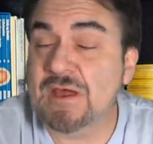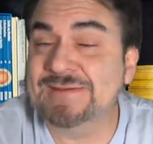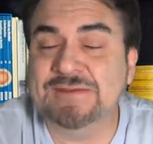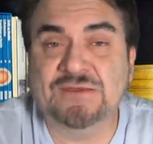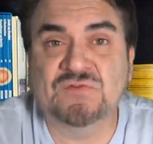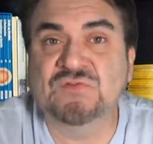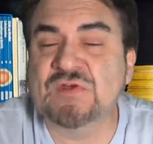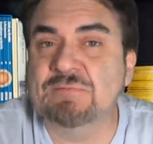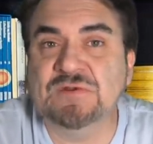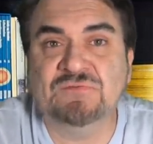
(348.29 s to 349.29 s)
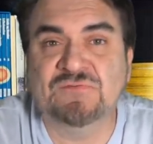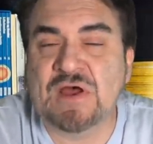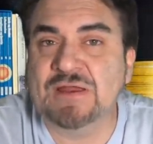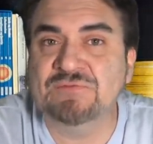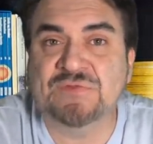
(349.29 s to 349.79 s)
I can get
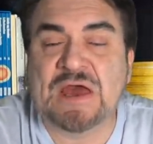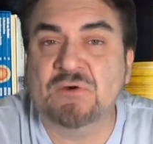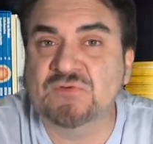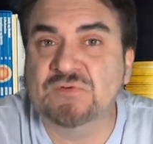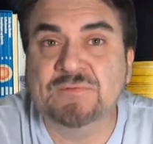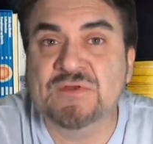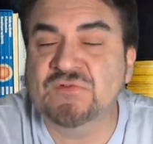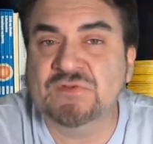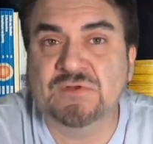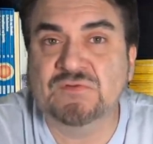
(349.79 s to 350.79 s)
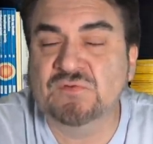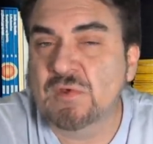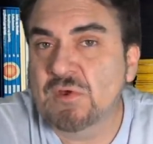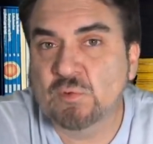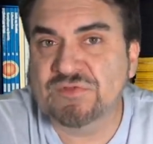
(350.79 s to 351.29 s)
75,000 listings